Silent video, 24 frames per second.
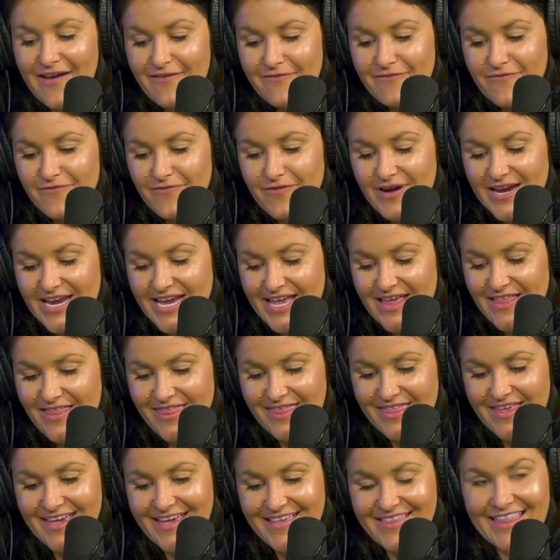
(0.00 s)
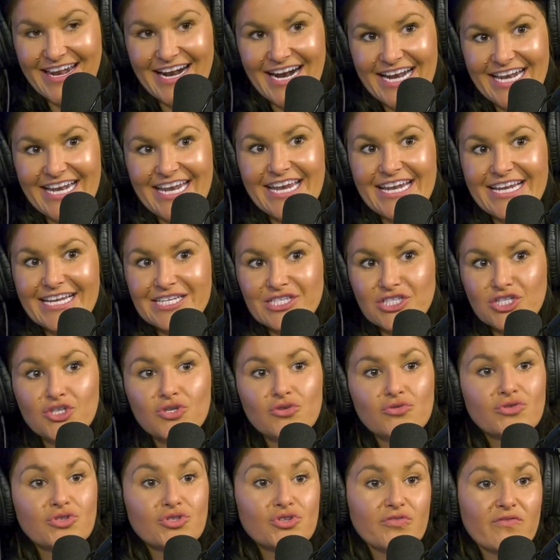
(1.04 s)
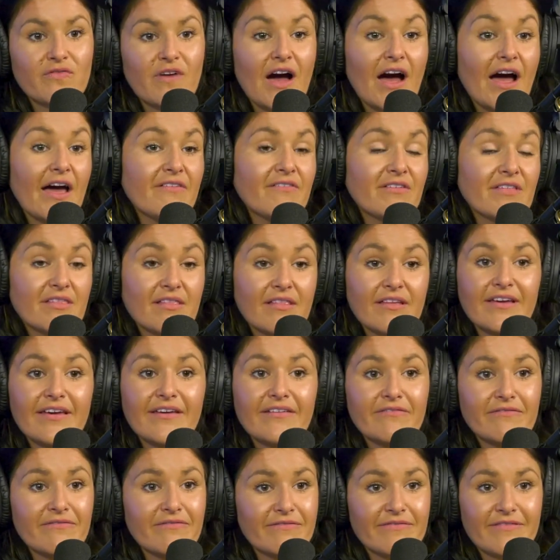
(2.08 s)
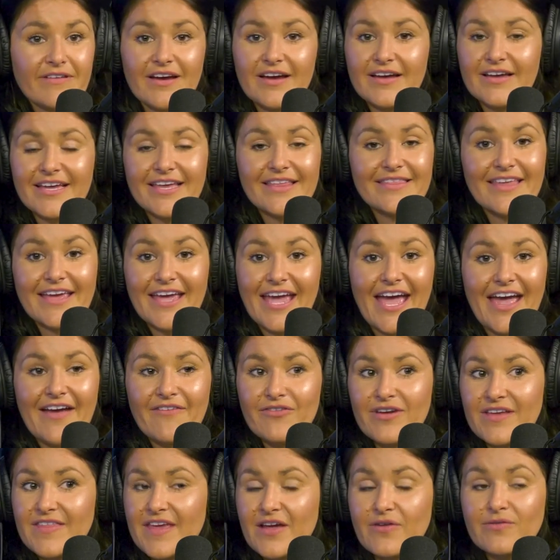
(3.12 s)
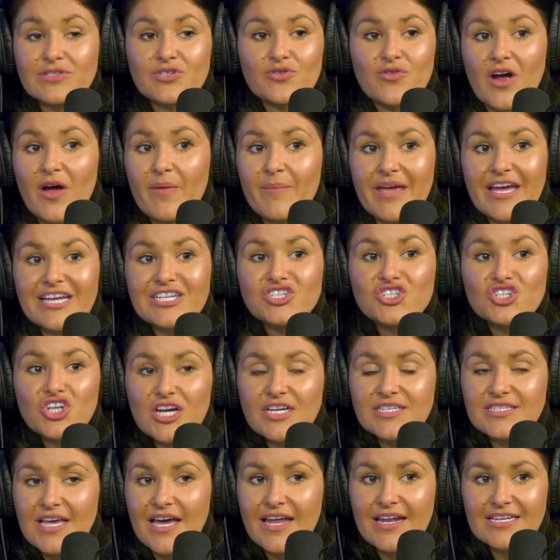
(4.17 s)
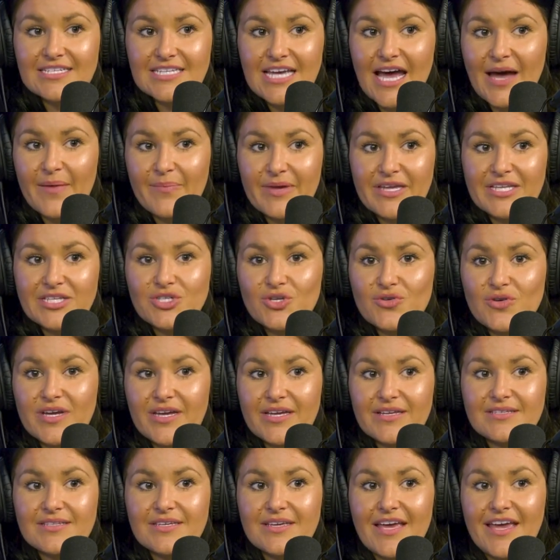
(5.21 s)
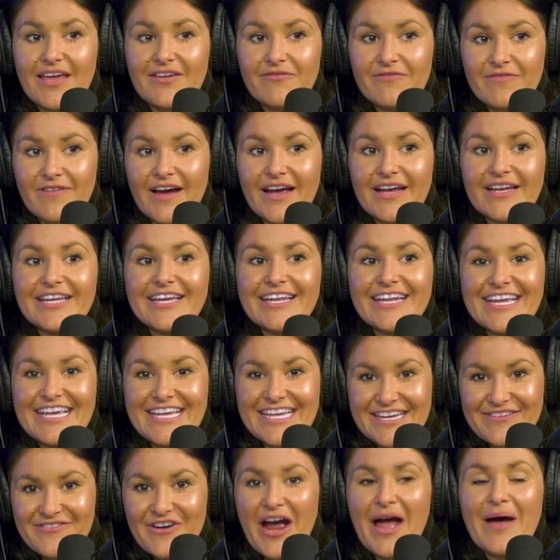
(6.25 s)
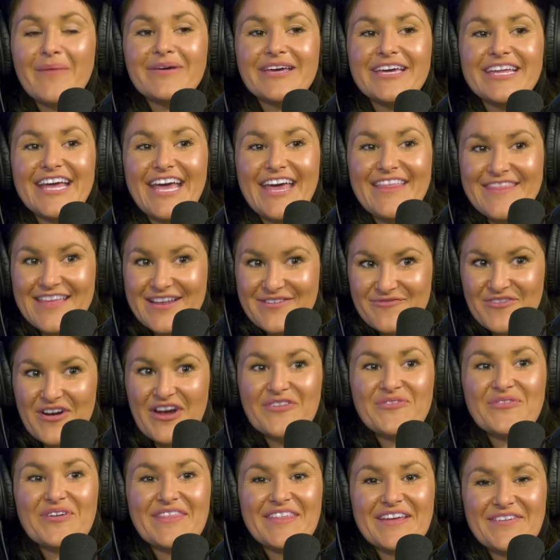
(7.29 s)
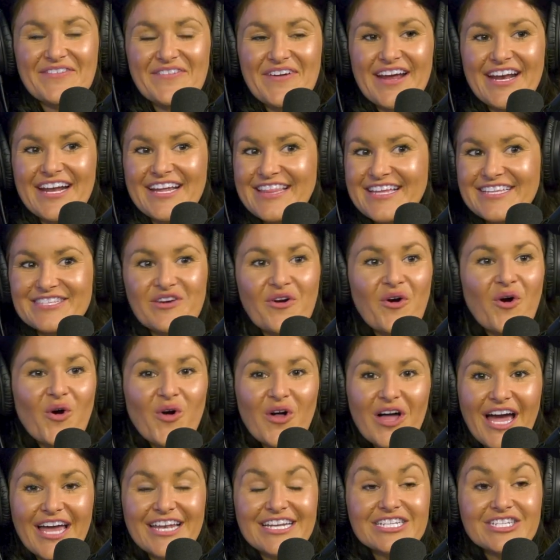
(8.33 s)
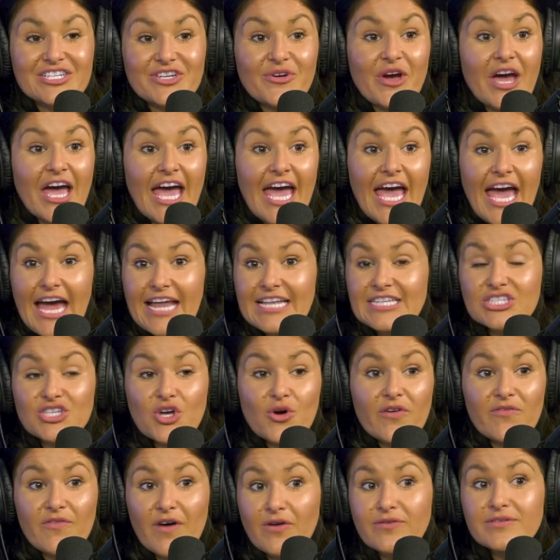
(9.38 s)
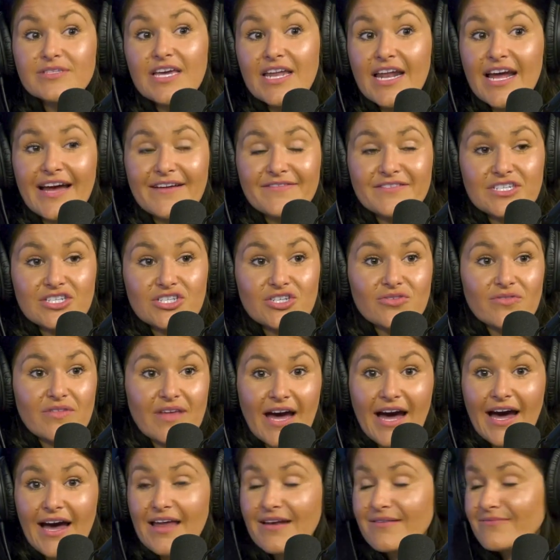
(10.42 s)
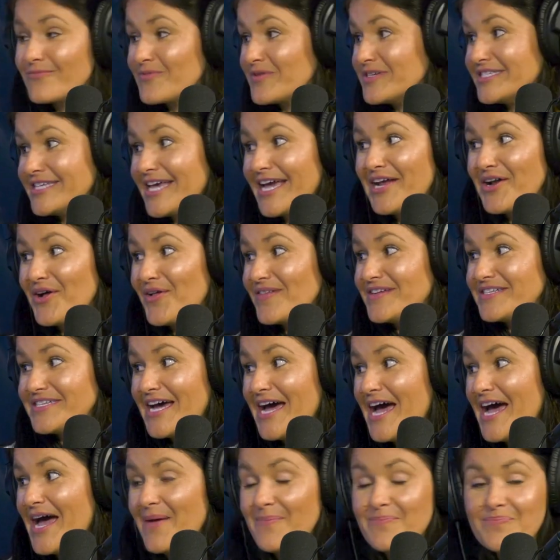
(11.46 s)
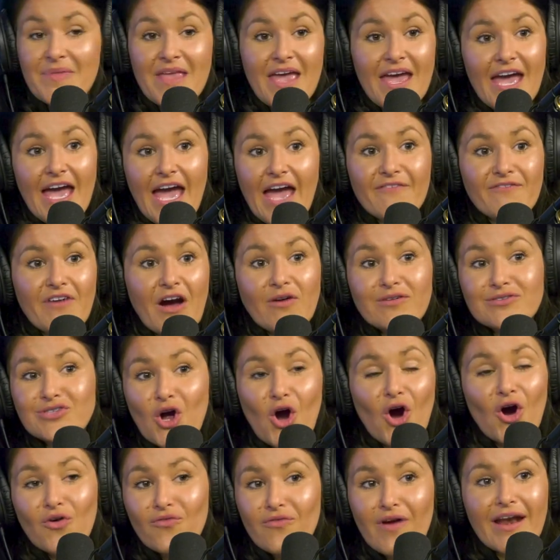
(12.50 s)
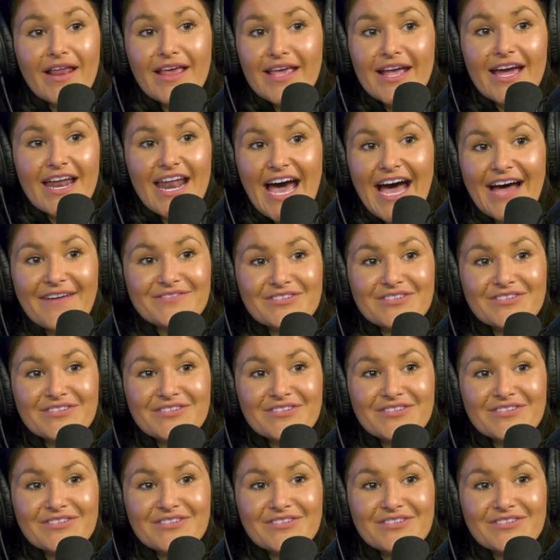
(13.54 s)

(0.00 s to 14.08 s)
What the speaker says: everything that I needed to survive and live. Everything was around me. I just had to tap into it and find it and grab it and then run with it, right? That's all I had to do. And so if I was going to have to do that, we say it all the time, if I was already going